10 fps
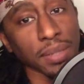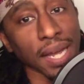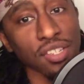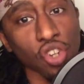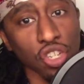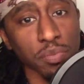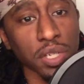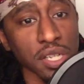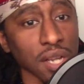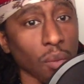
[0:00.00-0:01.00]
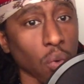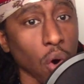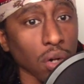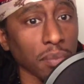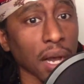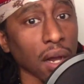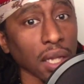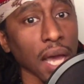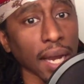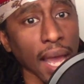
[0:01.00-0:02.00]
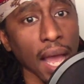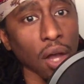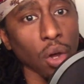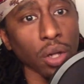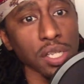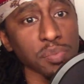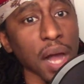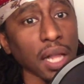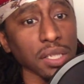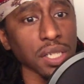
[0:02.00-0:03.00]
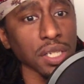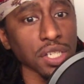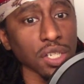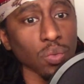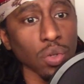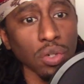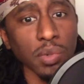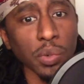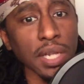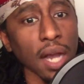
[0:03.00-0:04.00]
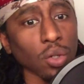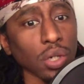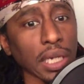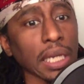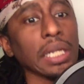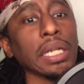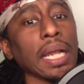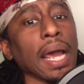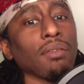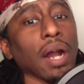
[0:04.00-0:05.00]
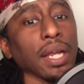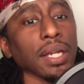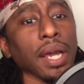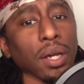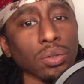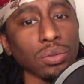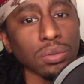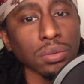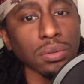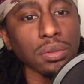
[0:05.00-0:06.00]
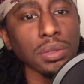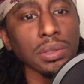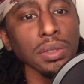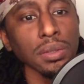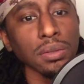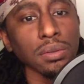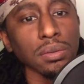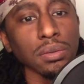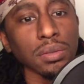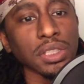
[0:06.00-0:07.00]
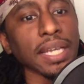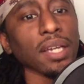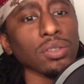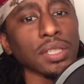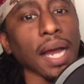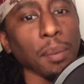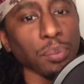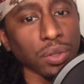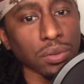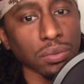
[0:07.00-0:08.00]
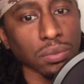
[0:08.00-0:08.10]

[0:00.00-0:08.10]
But that's also because I'm woke about a lot of how all this politics shit work, but we're not going to get into that right now. Stay on topic.